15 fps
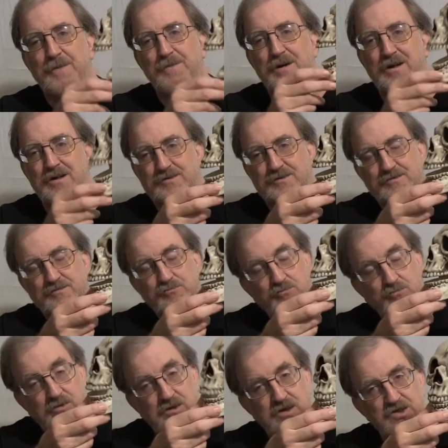book.
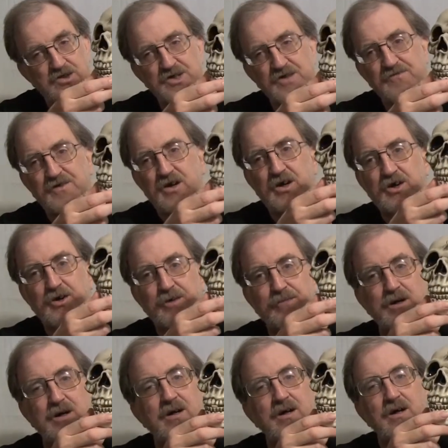It's a very good
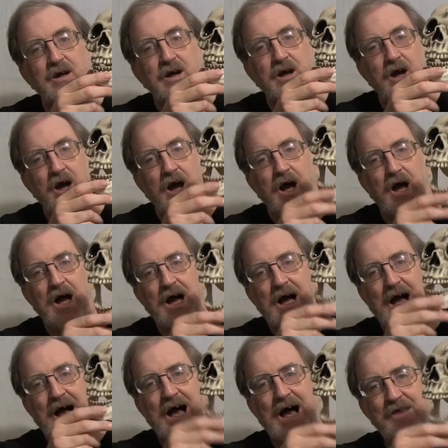book. I,
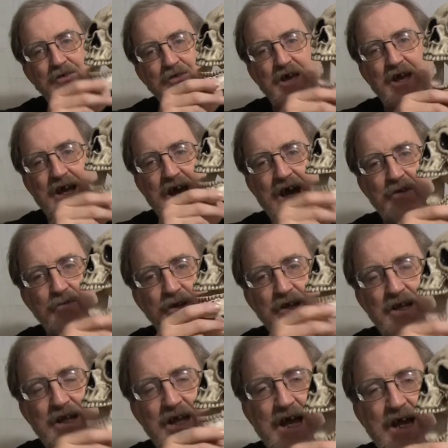I think I'd really
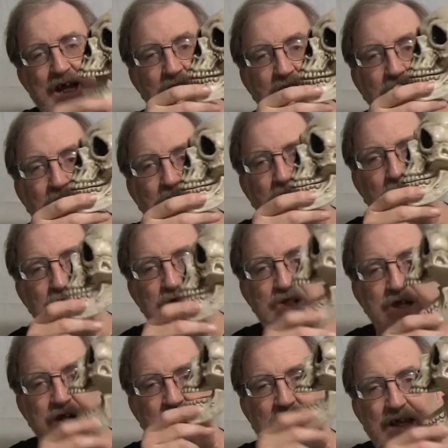like it because,
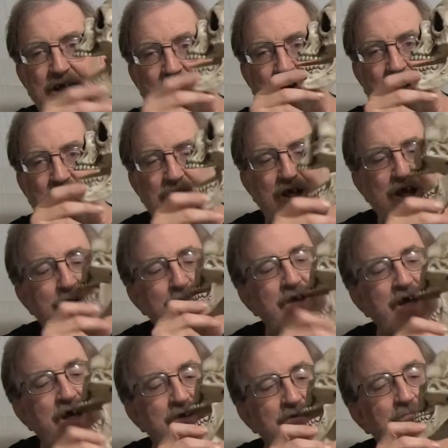like, I'm
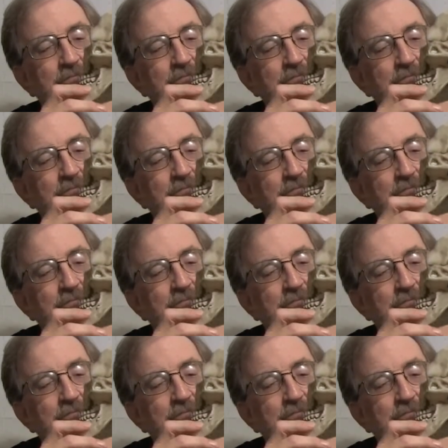dead.